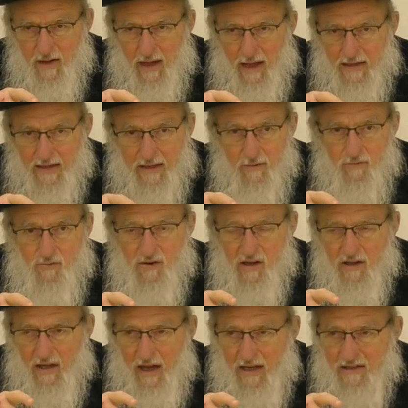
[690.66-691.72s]
and they didn't
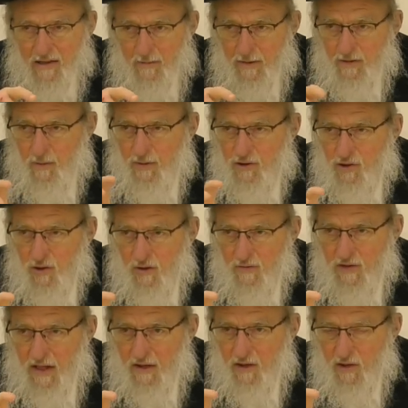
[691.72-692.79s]
realize that by doing
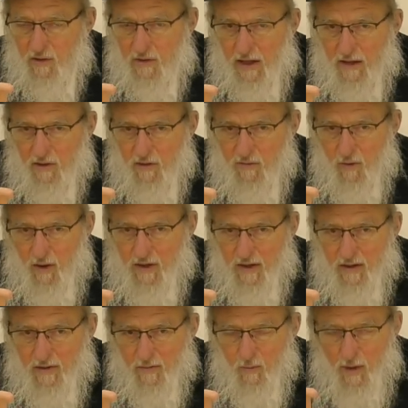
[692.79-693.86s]
tshuva they could avoid
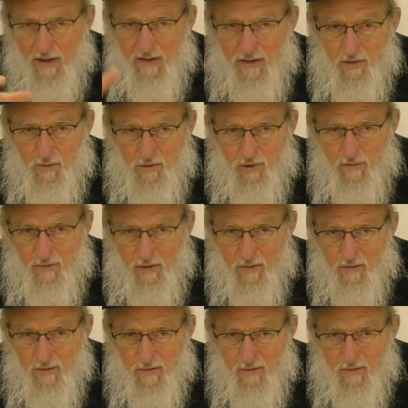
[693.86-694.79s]
it, why did they do tshuva?